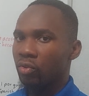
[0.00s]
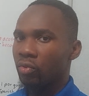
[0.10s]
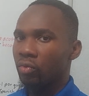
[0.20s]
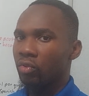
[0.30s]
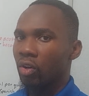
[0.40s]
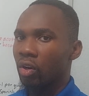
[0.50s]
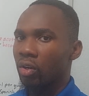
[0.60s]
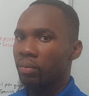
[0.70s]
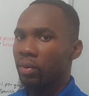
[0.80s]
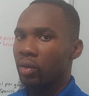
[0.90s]
to
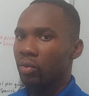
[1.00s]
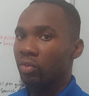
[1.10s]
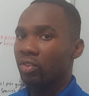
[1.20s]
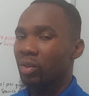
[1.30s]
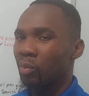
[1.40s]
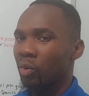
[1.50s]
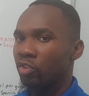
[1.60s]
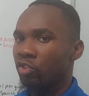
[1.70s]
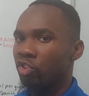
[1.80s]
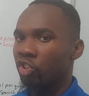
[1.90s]
talk about
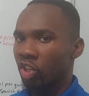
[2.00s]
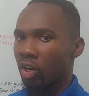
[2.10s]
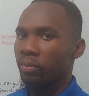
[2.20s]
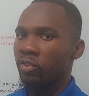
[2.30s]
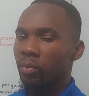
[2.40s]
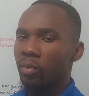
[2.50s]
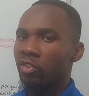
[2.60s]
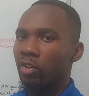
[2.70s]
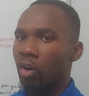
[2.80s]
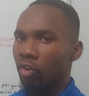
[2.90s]
someone's job,
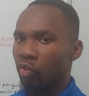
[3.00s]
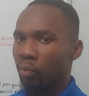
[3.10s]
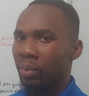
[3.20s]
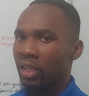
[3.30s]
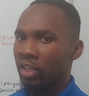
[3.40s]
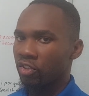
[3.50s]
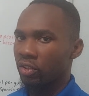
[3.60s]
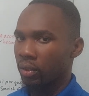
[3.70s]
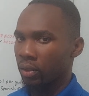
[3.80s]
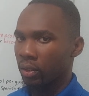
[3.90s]
someone's
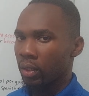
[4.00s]
occupation.